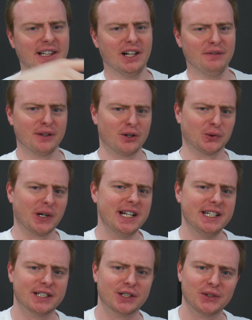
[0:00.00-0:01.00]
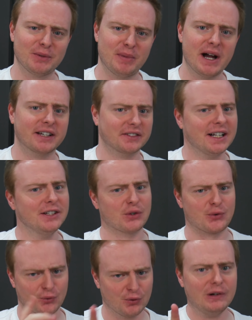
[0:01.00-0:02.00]
love the gradient on the back. That
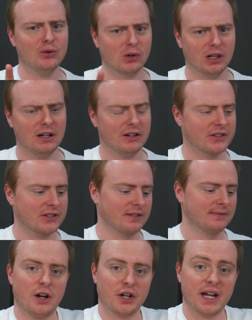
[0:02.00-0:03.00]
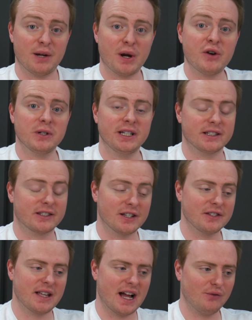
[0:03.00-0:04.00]
looks real class. Okay, apparently it
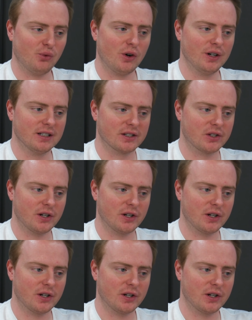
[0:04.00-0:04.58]
doesn't have wireless